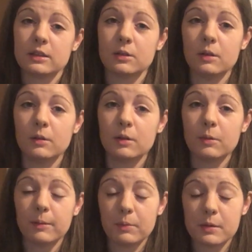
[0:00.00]
So
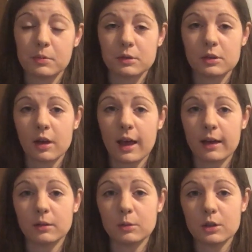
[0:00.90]
when people start
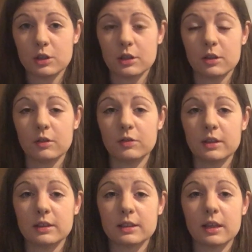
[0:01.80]
out watching
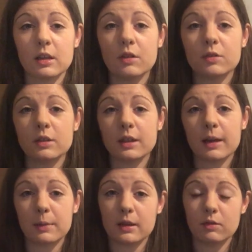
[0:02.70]
dolphins, they'll often get
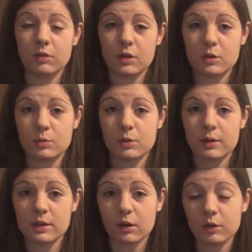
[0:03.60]
a bit confused
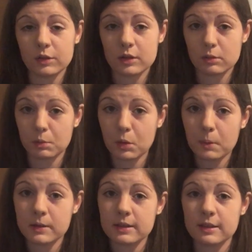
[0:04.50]
between dolphins and
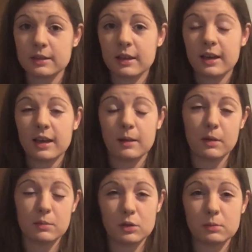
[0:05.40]
porpoises, and
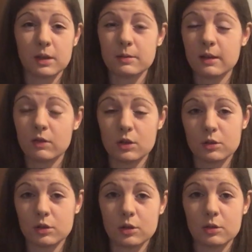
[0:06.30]
maybe sometimes even
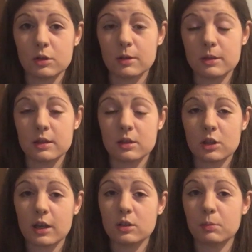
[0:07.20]
use the two terms
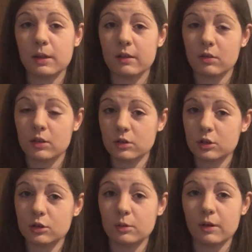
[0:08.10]
interchangeably if you're not
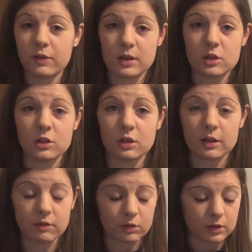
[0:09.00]
sure what features you're
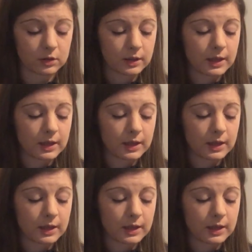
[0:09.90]
looking for.